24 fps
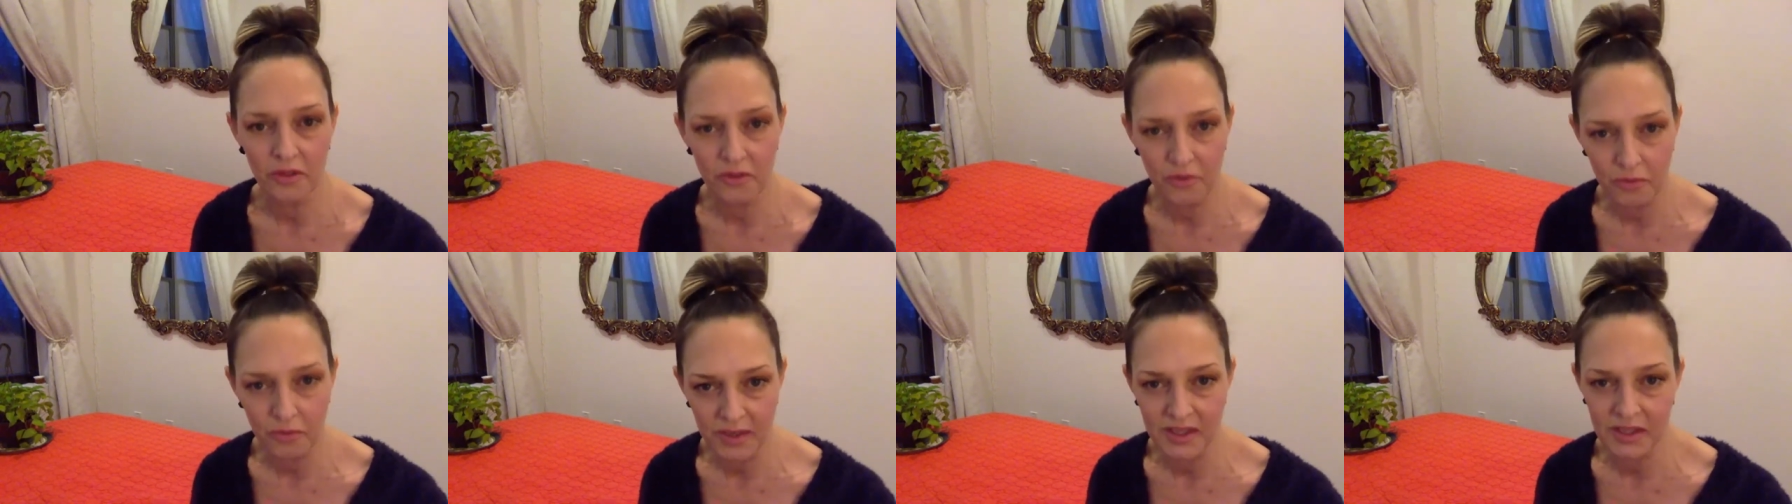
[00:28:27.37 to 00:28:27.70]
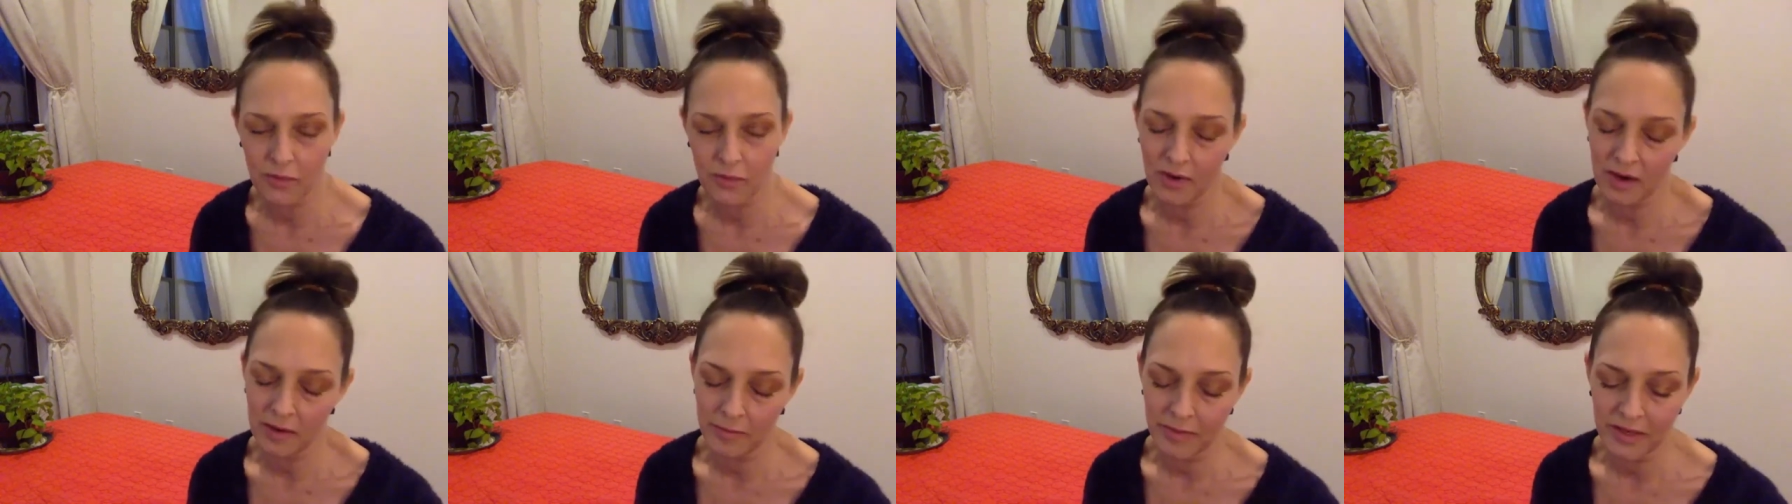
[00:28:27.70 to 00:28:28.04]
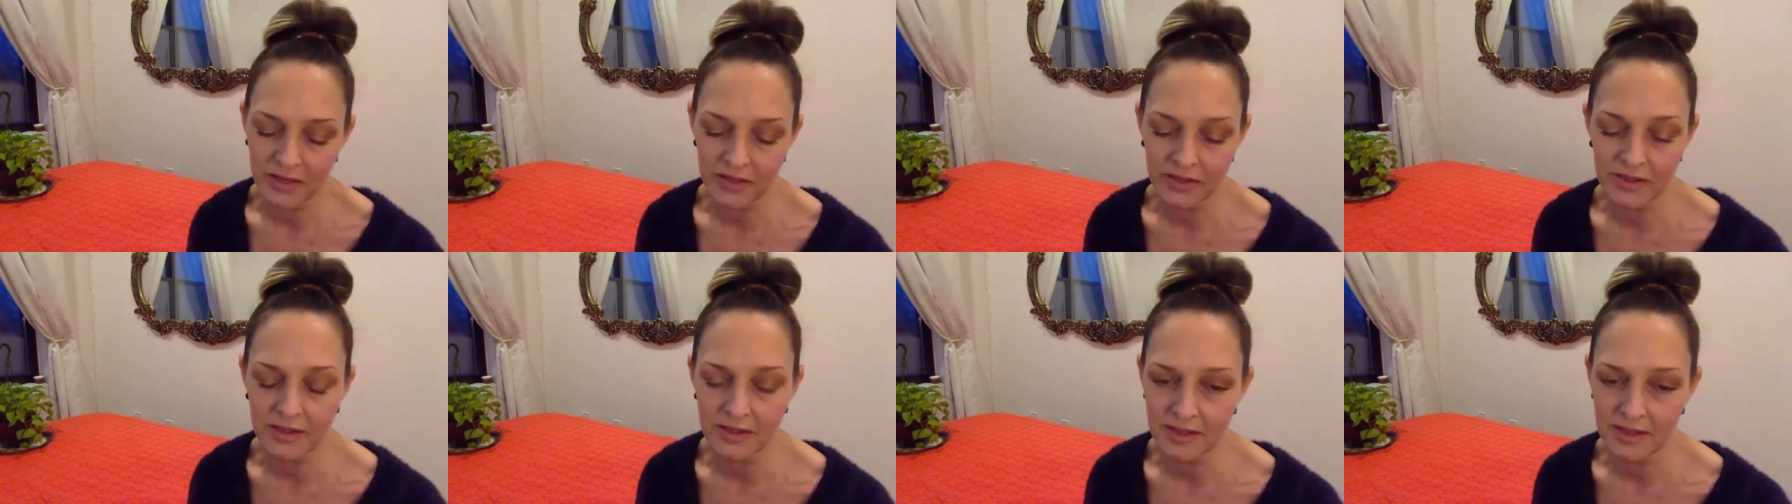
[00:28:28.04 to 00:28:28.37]
3 square
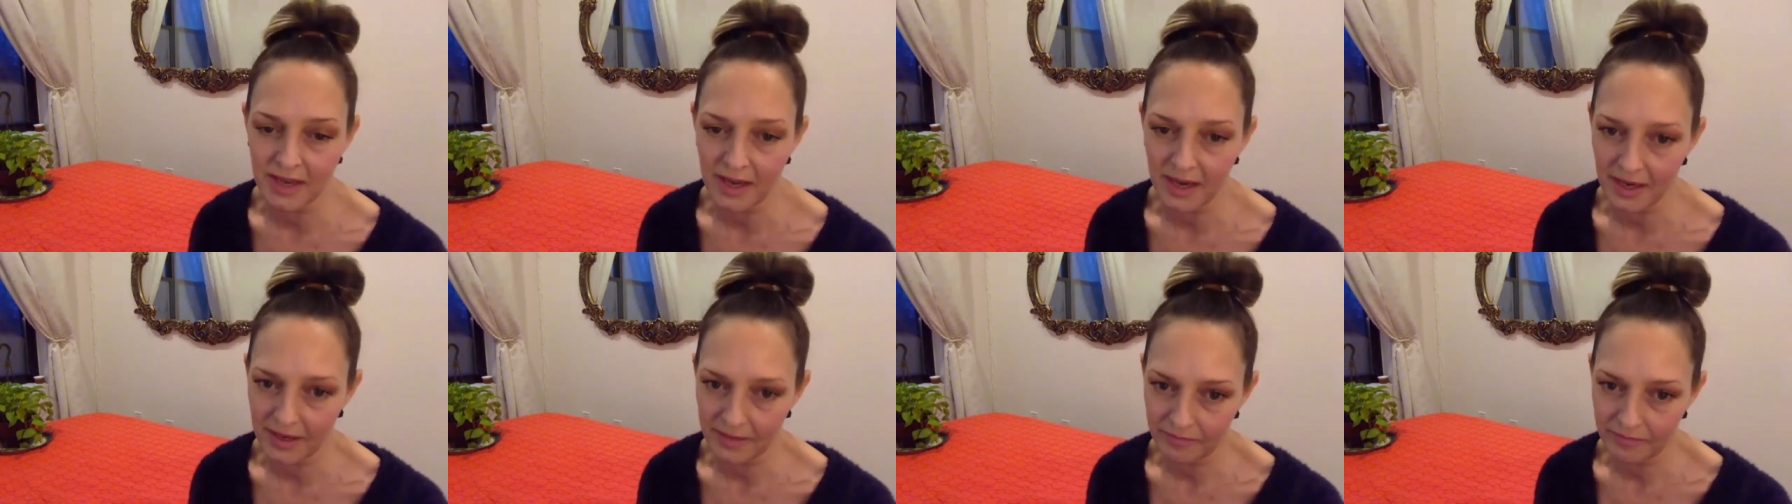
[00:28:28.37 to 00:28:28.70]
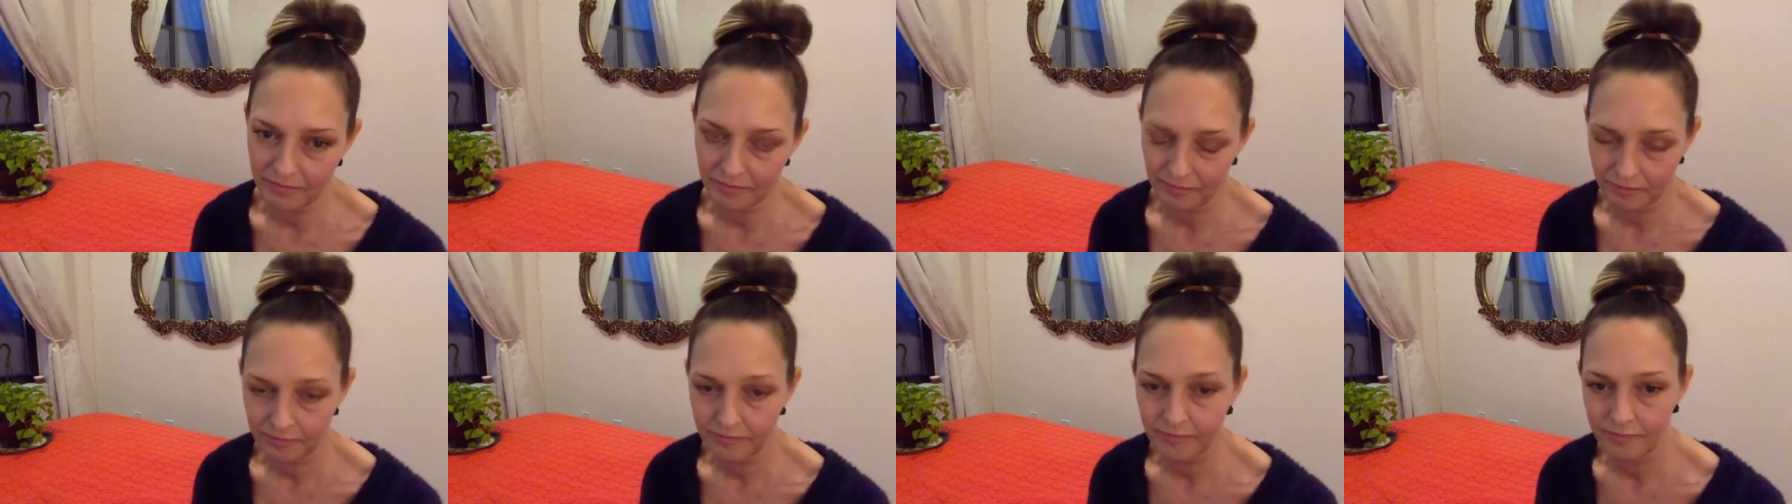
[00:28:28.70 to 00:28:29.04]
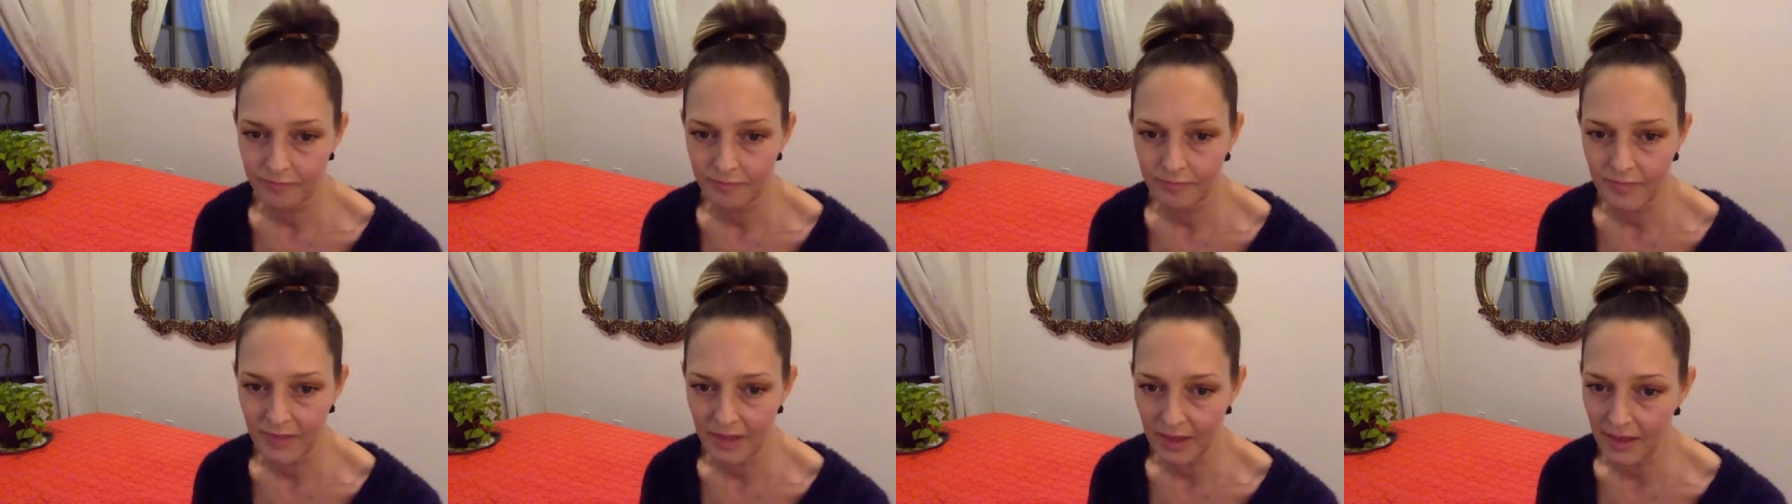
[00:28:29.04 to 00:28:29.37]
meals a day,
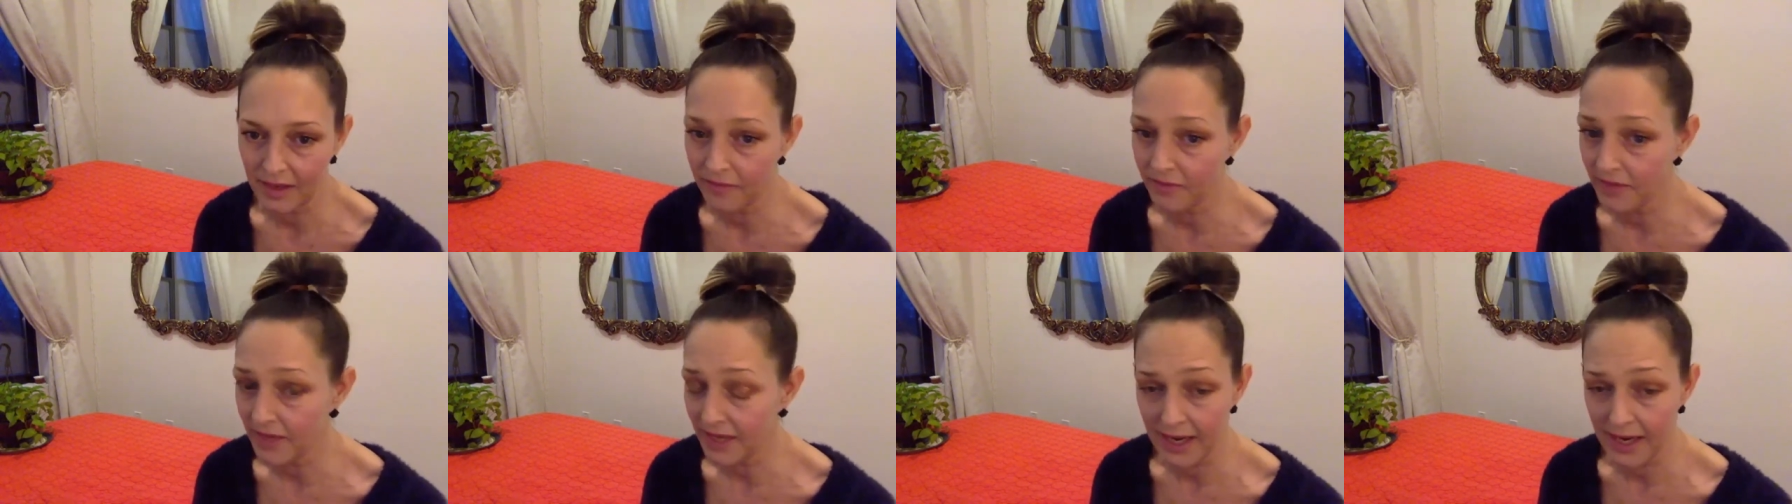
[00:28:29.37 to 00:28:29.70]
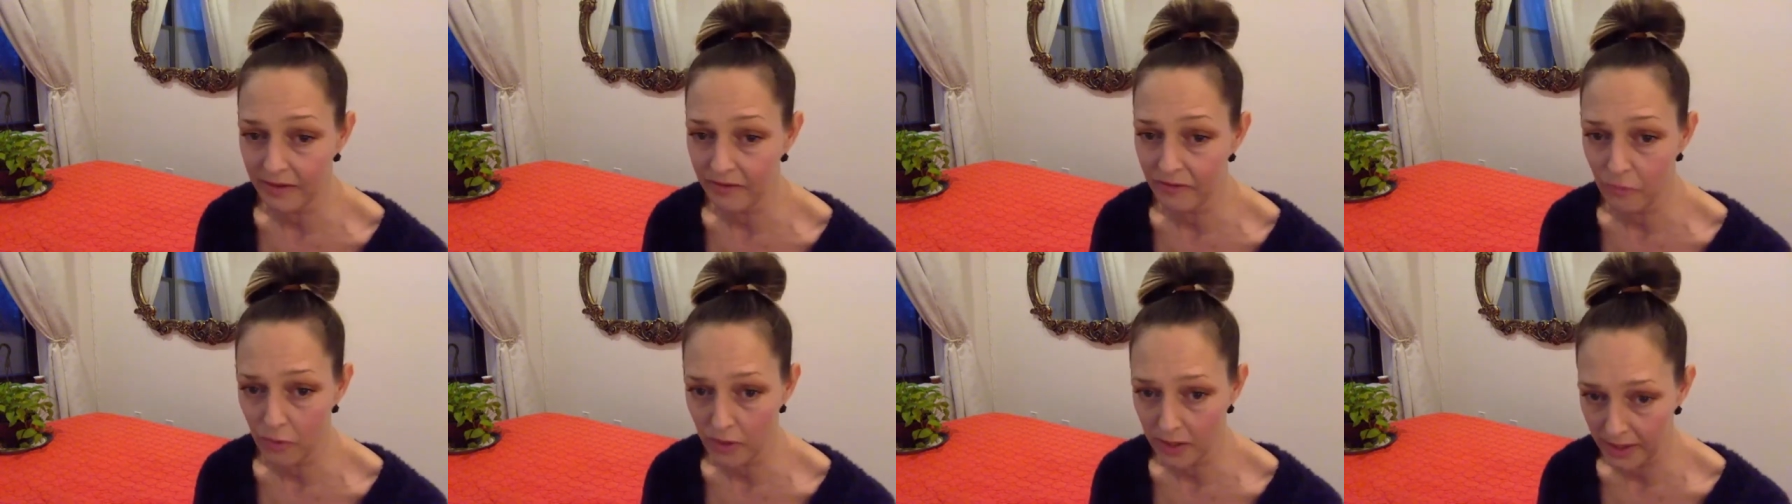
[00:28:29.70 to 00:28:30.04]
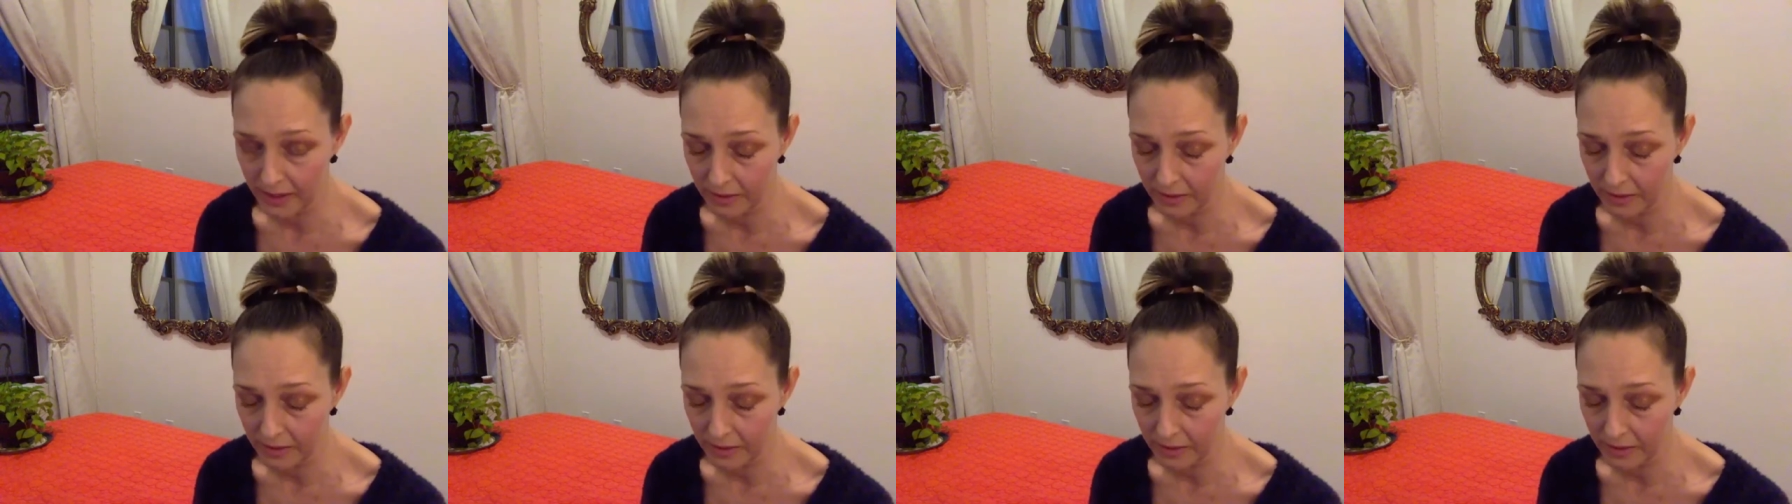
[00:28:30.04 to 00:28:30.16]
if they can't afford it.